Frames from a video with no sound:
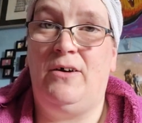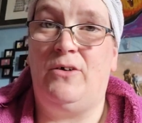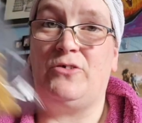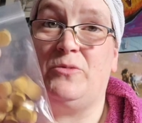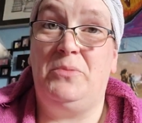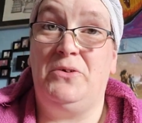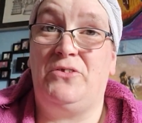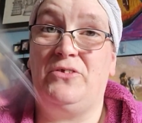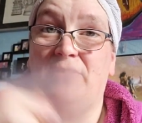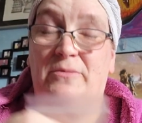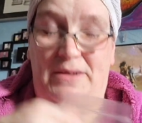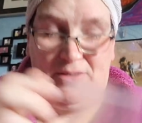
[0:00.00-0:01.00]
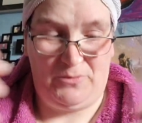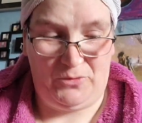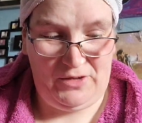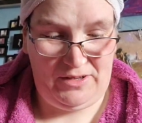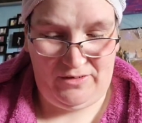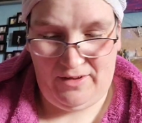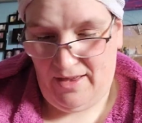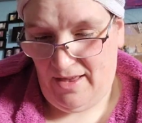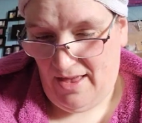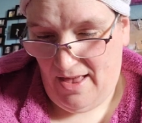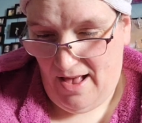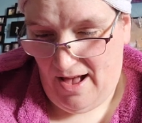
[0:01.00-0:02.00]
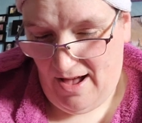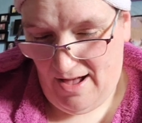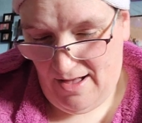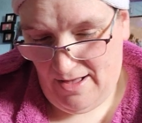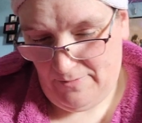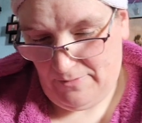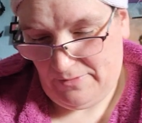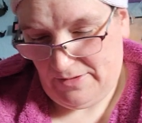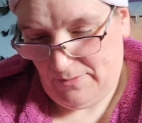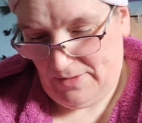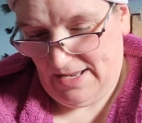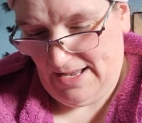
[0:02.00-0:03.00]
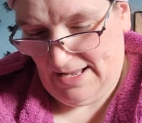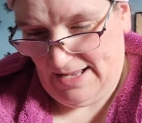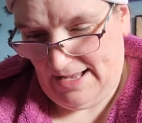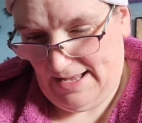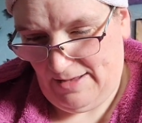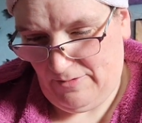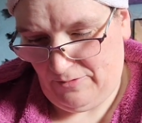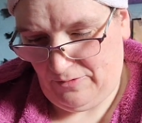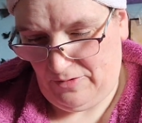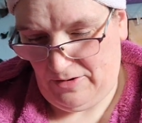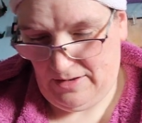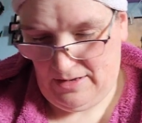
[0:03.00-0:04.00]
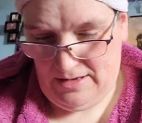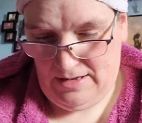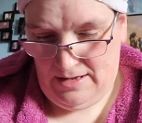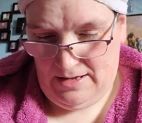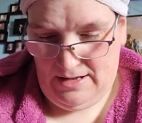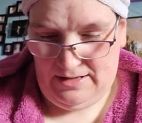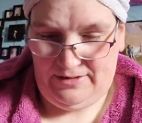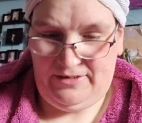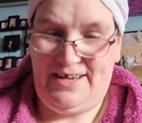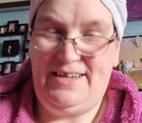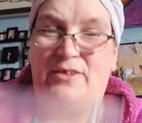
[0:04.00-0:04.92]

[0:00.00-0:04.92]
octopus makes more sense. Then we have slightly